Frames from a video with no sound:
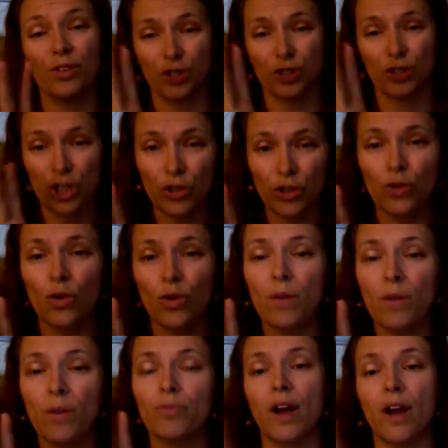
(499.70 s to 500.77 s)
2
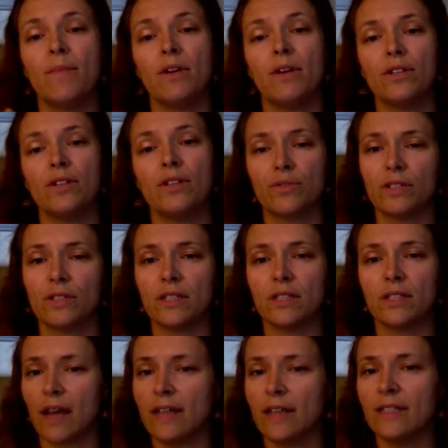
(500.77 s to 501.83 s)
primary
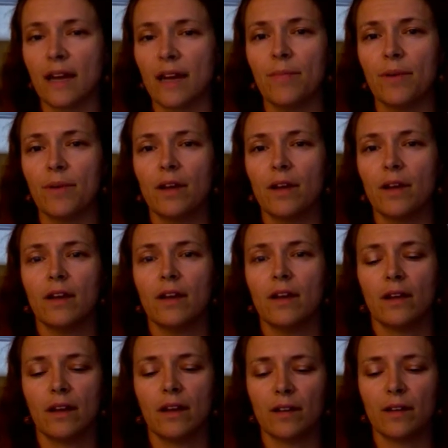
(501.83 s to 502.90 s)
sources lined up.
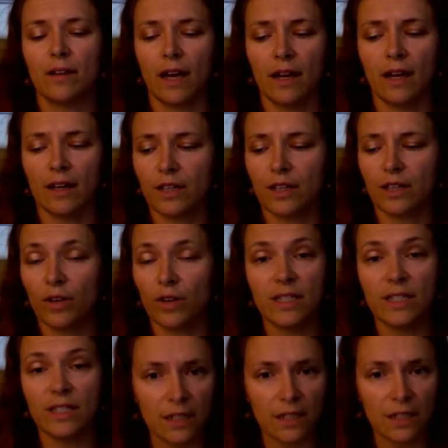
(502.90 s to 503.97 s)

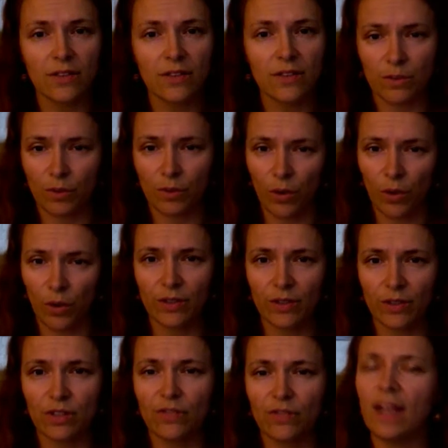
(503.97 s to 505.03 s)
Conduct the required
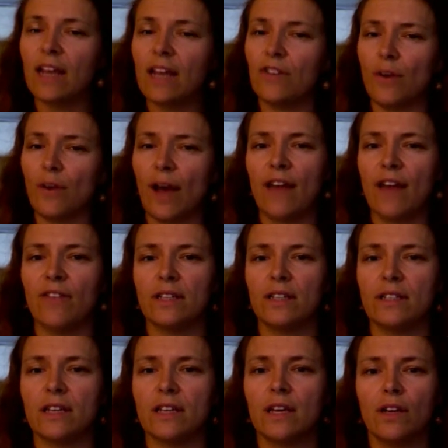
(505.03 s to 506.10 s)
survey if you
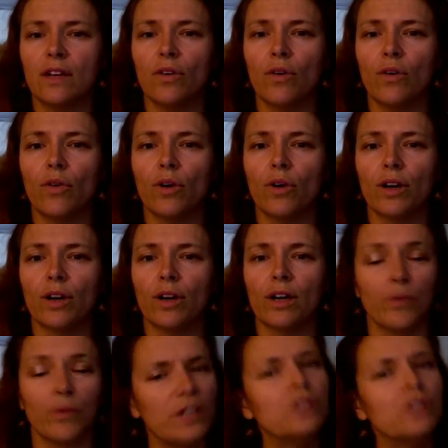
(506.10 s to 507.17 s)
haven't, or
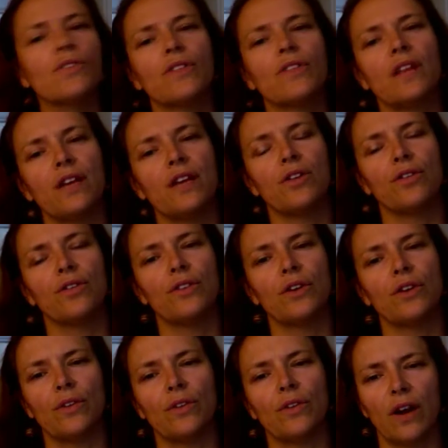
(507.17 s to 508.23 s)
arrange for the
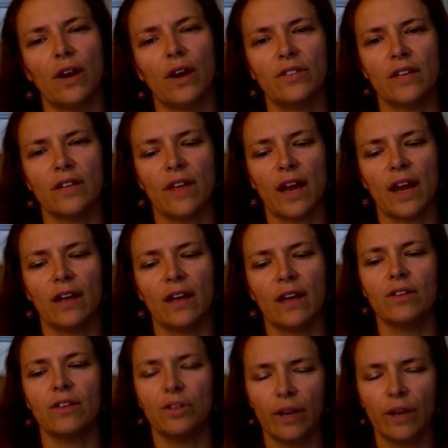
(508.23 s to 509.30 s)
interview if you haven't done that.
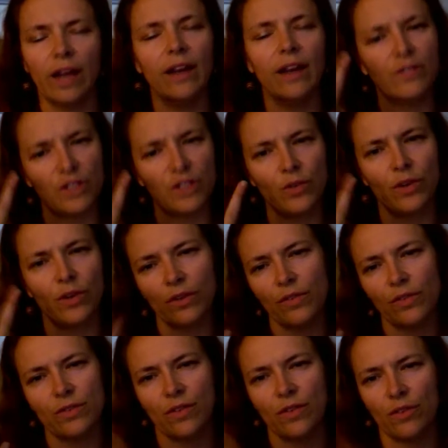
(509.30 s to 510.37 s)
And you can have 2
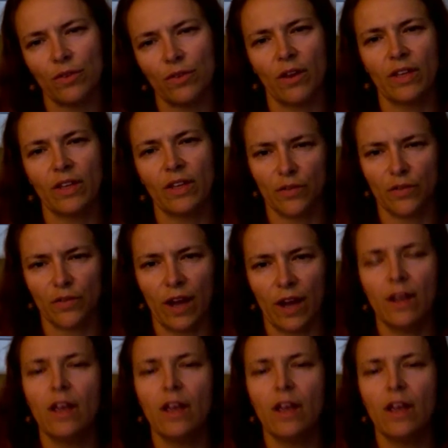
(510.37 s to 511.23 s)
interviews if you want, that's fine.